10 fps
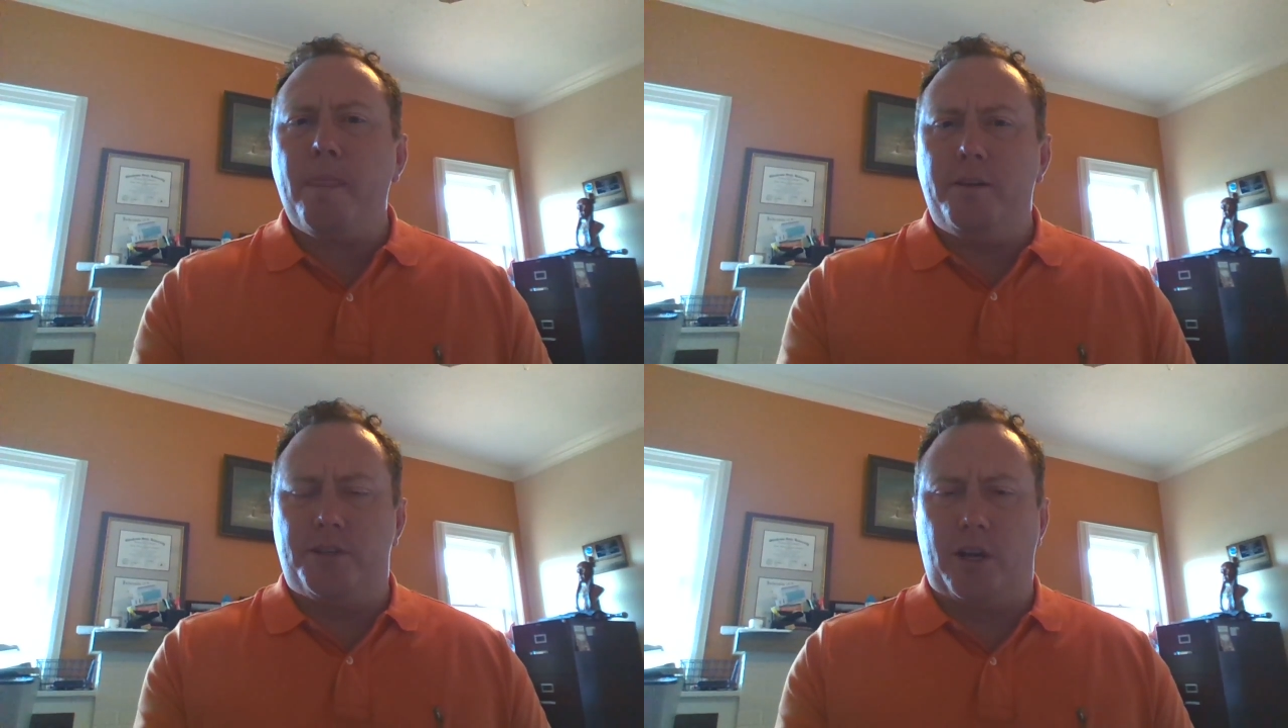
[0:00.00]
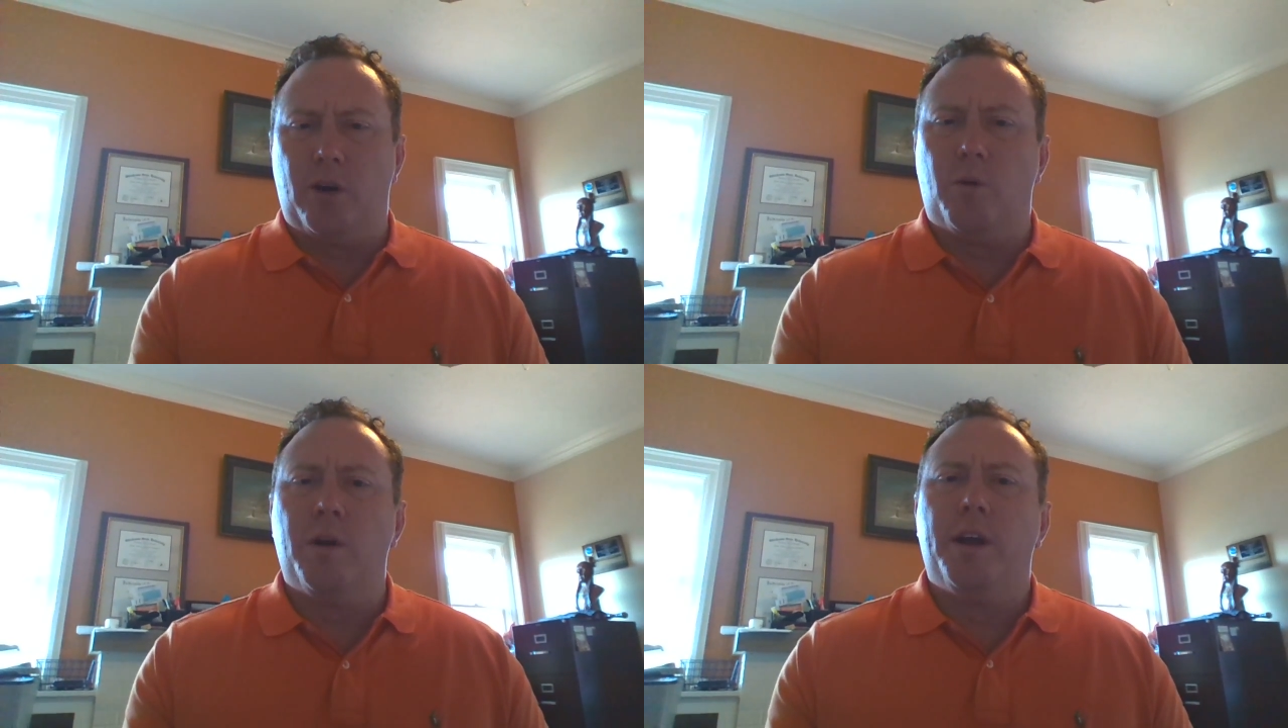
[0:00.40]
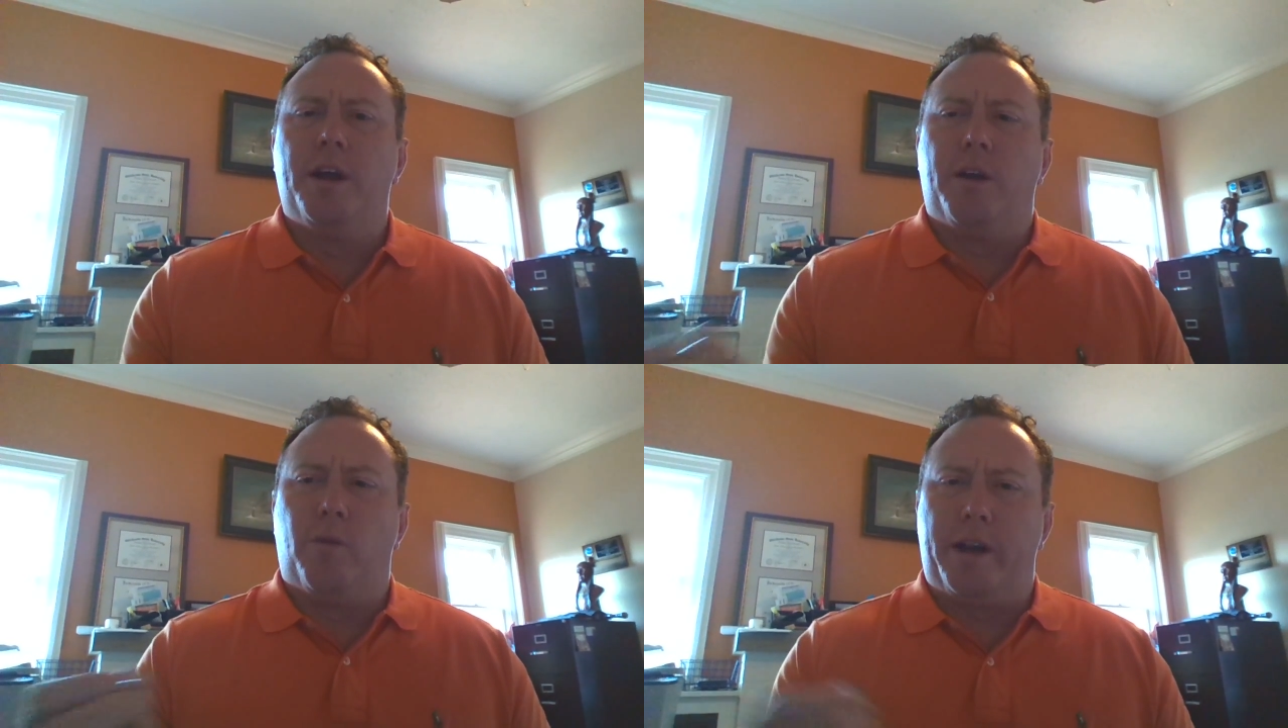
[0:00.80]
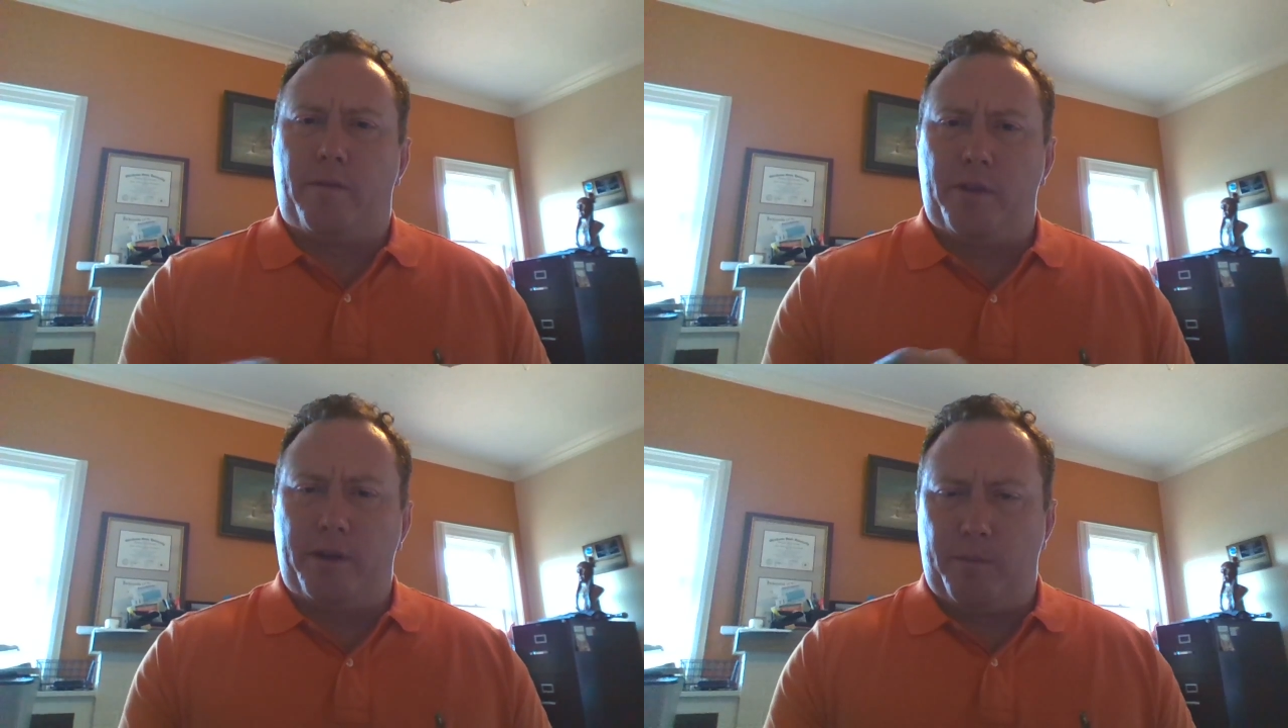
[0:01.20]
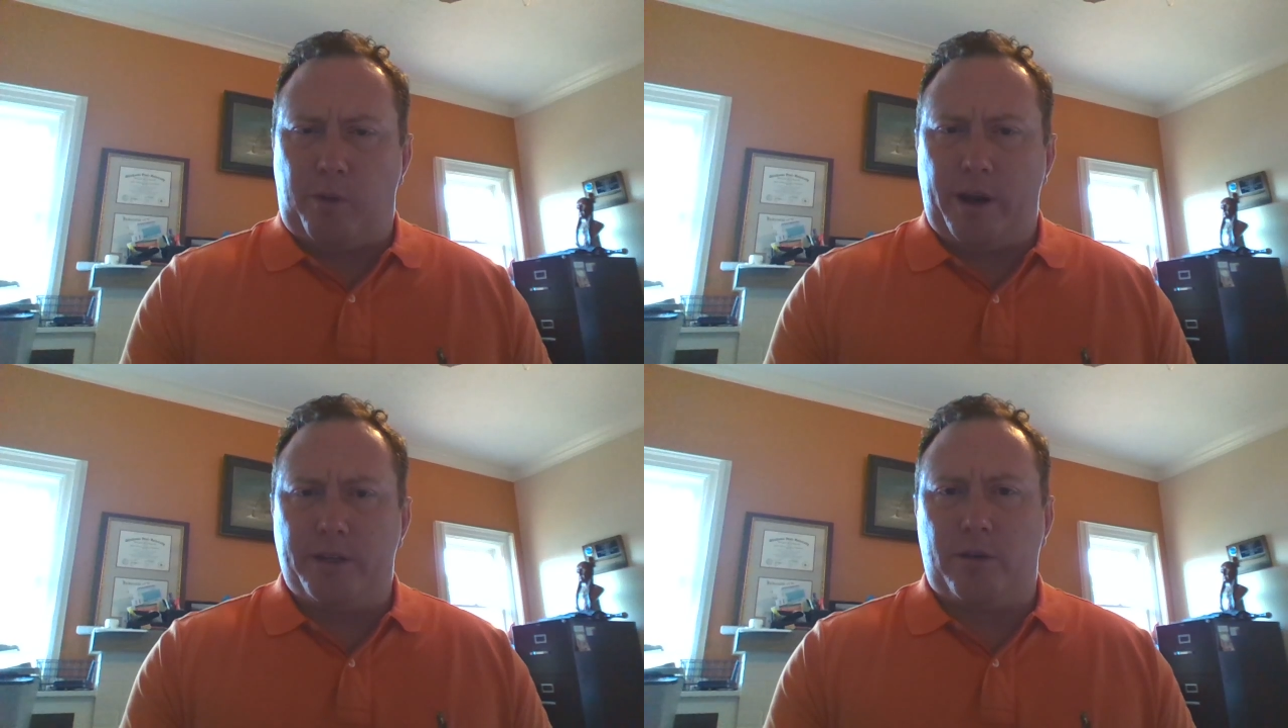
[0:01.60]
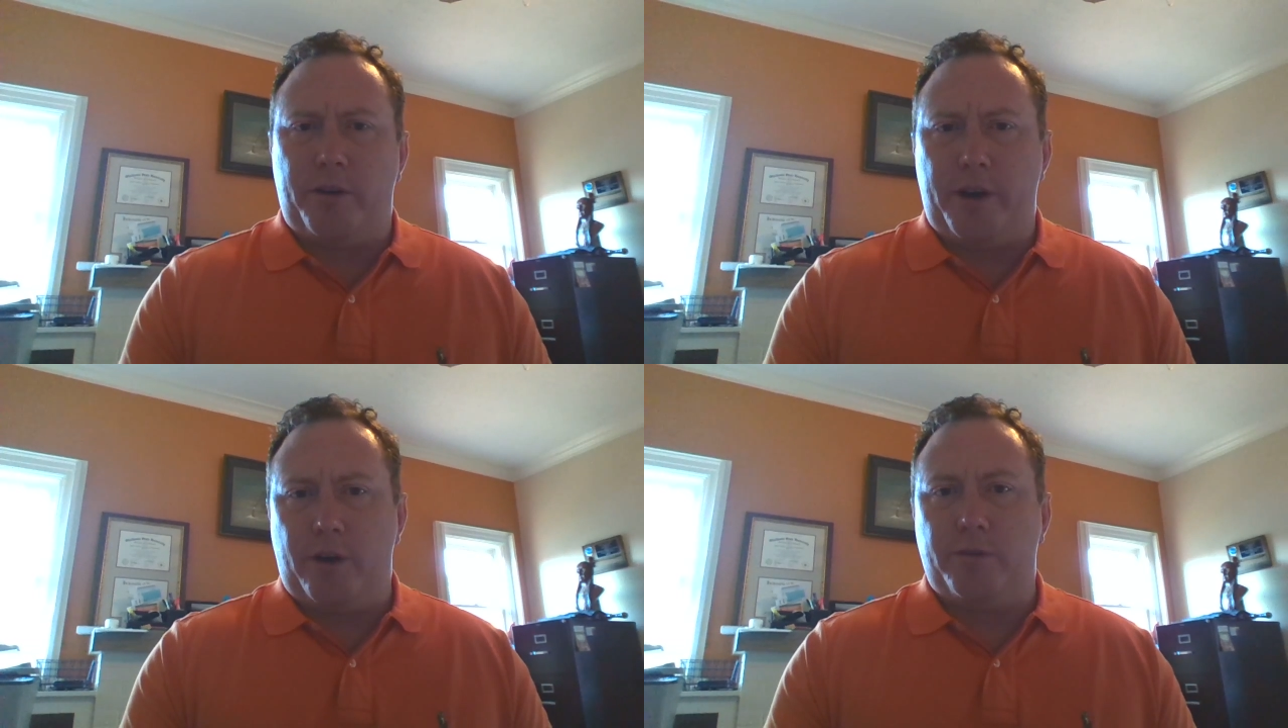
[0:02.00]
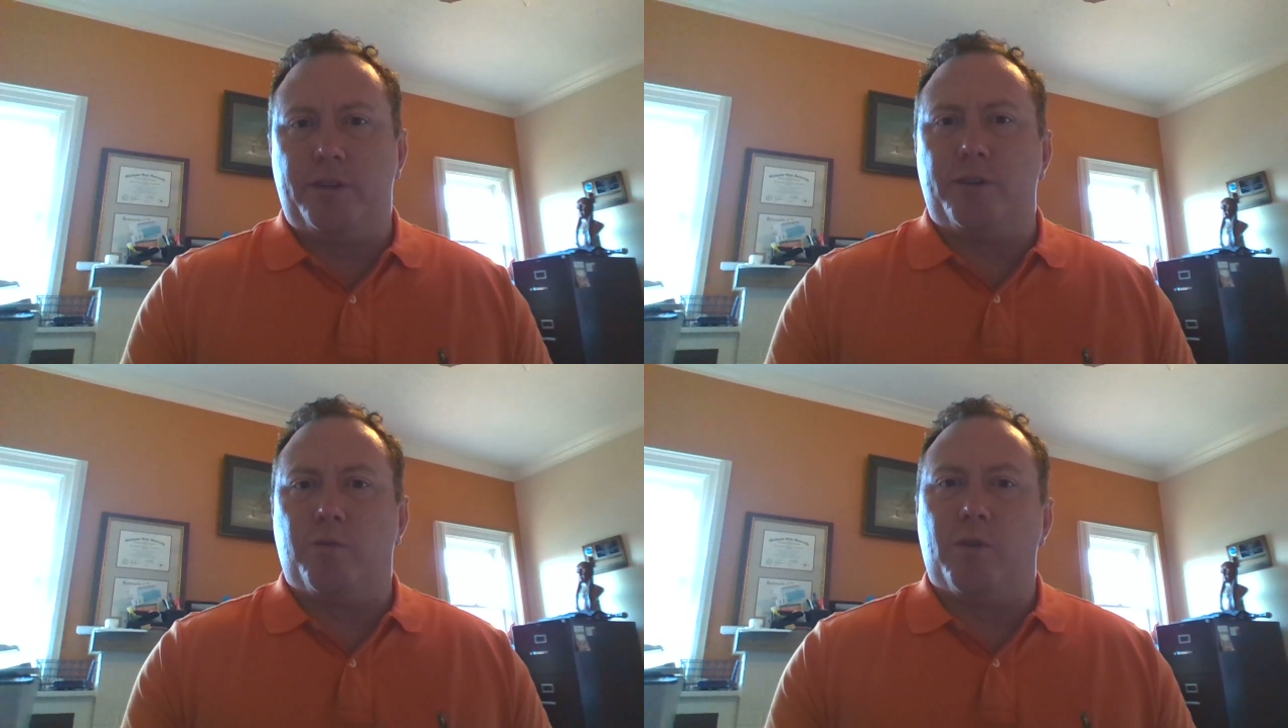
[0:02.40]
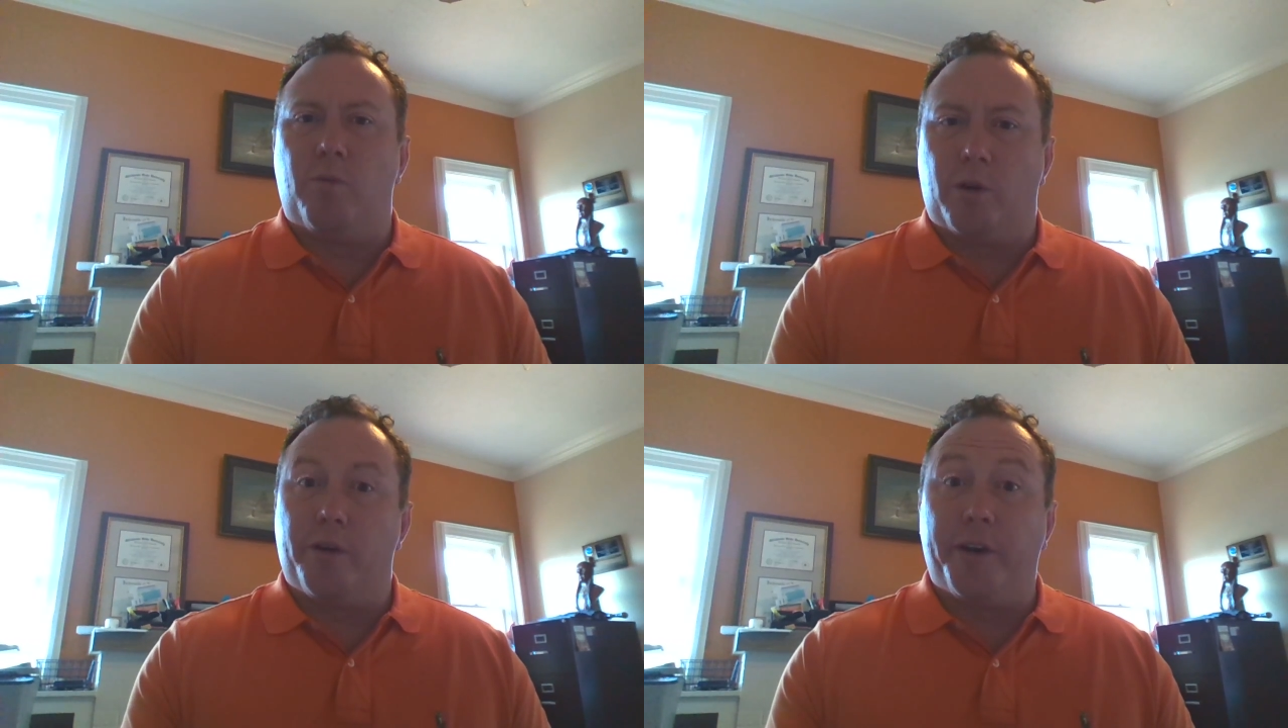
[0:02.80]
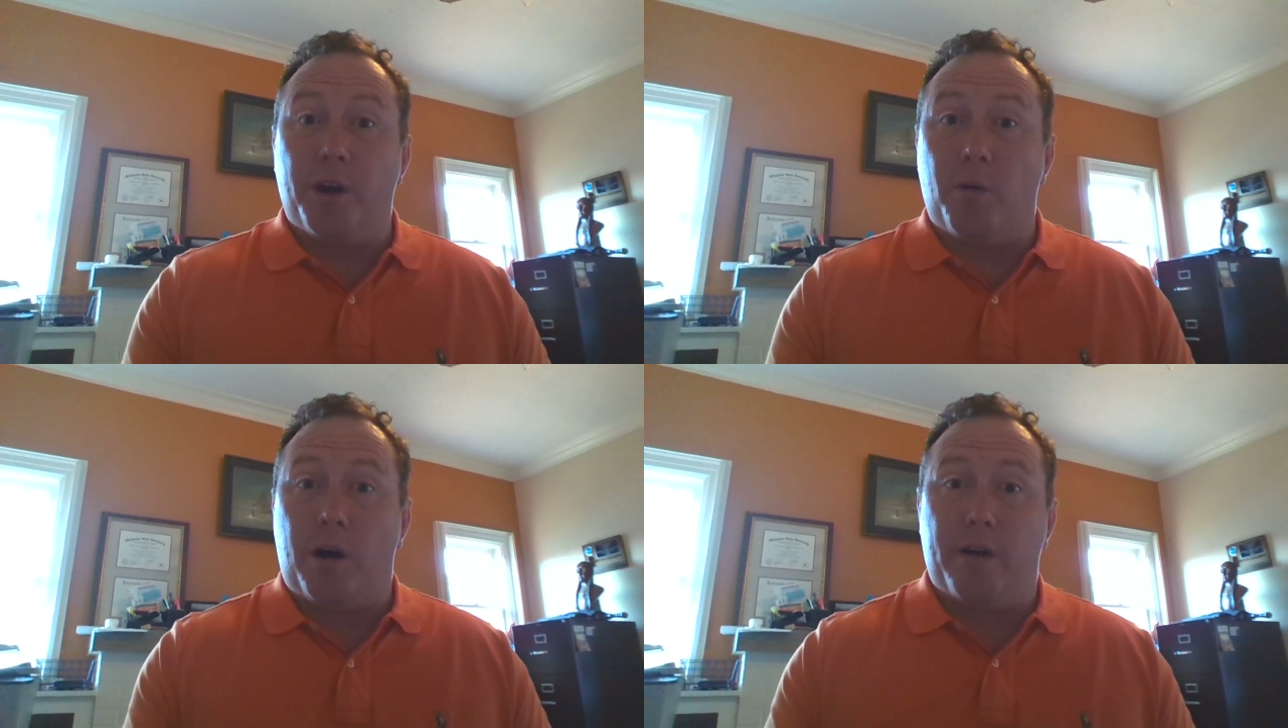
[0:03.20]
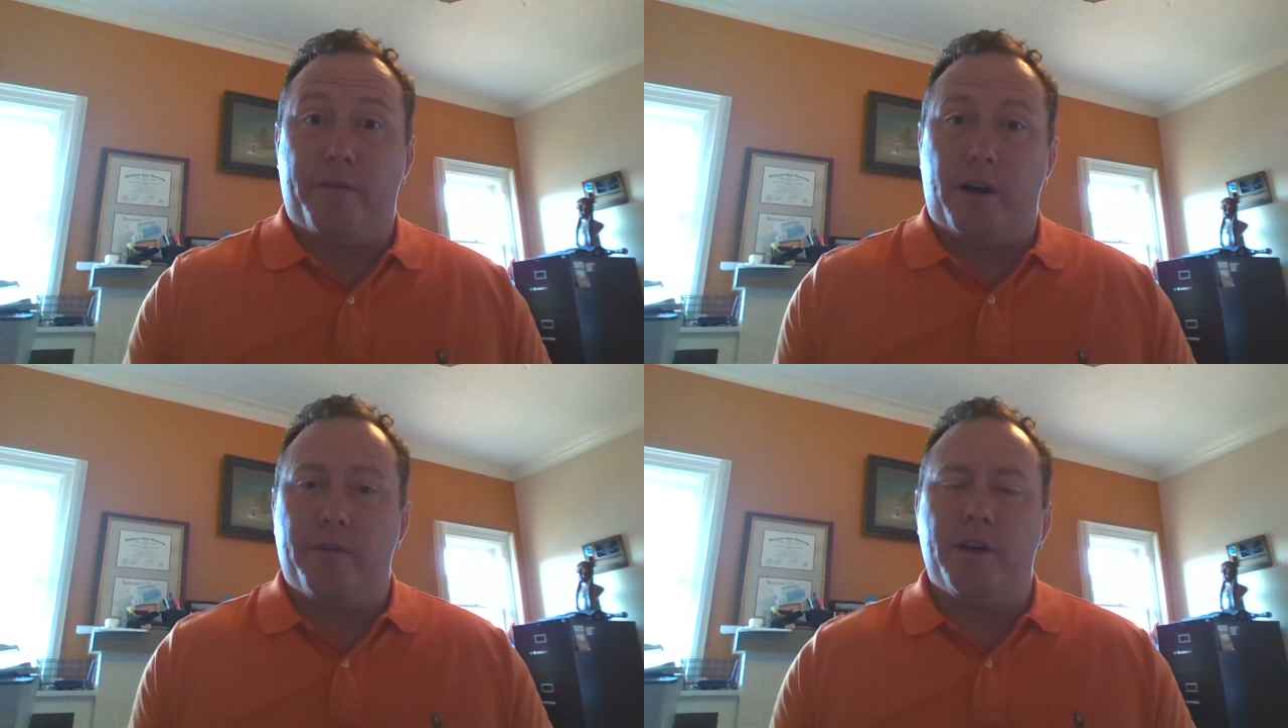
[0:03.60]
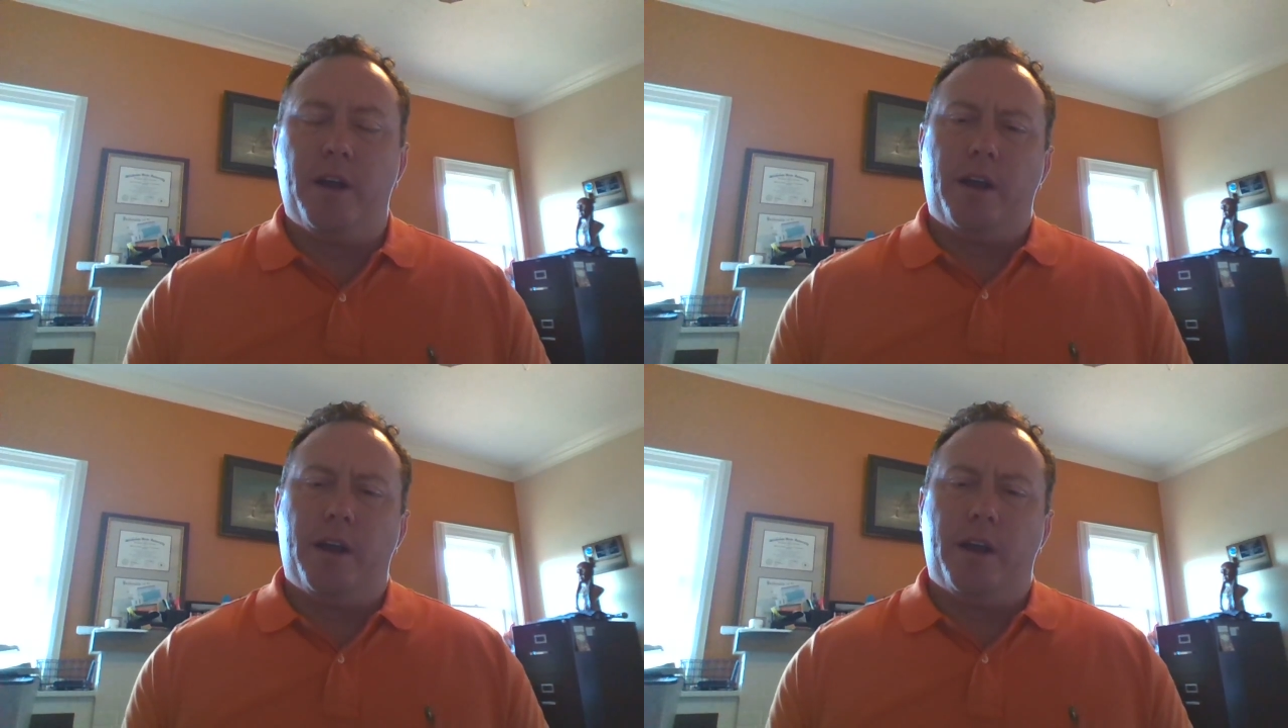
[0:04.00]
So whatever the appraiser notes is what we're going to go off of.